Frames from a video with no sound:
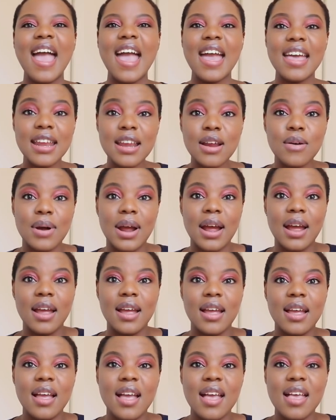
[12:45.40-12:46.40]

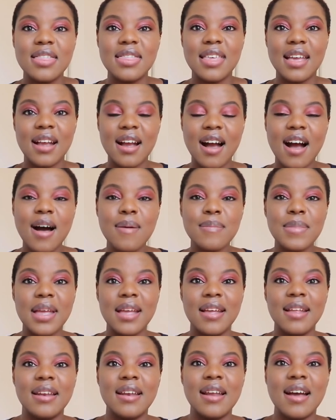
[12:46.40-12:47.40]
Anyway, they come
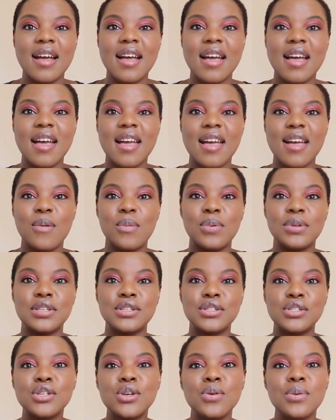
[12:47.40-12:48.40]
in with
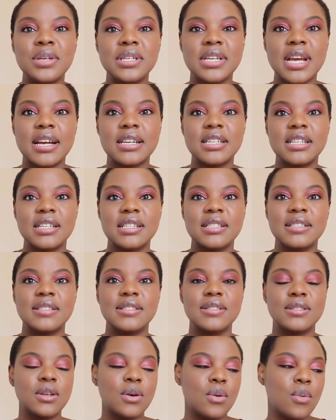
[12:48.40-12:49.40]
these two
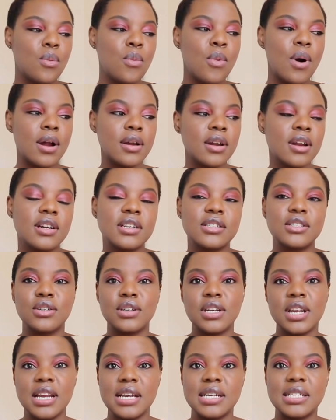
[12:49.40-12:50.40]
injections, one nurse
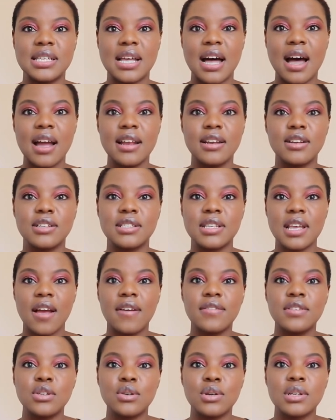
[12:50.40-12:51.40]
on each side, because they
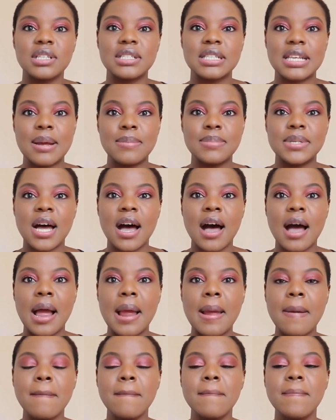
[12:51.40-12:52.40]
have to do it at the same
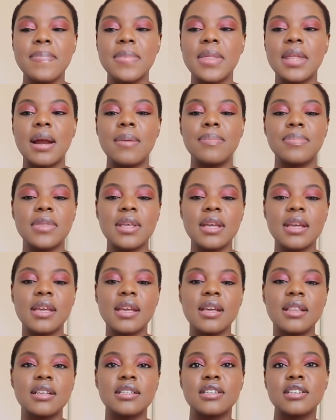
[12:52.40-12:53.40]
time. And I'm
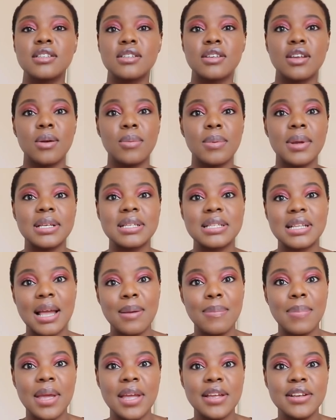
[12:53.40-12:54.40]
thinking this is going to be a
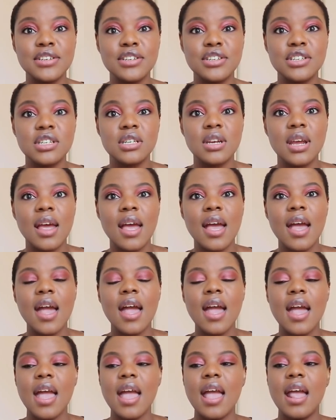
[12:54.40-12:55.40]
slight pinch.
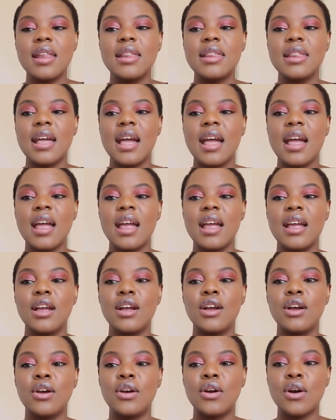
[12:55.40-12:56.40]
And
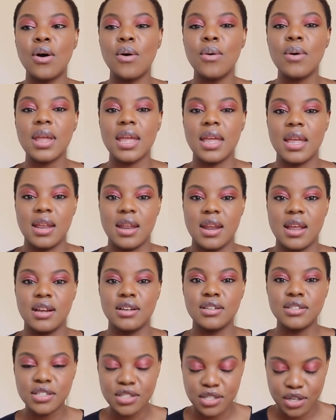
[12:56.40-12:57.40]
they go in
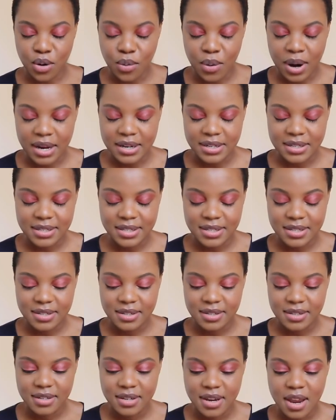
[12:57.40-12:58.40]
and do it.
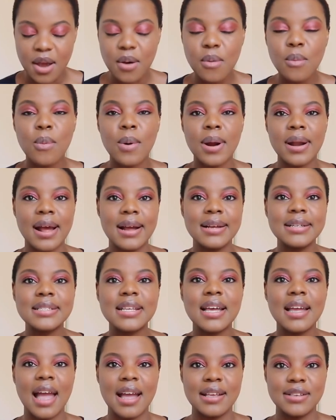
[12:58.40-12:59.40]
When I
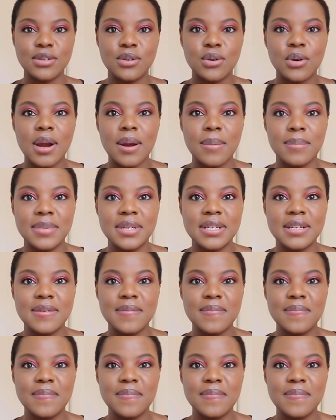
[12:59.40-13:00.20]
say I screamed,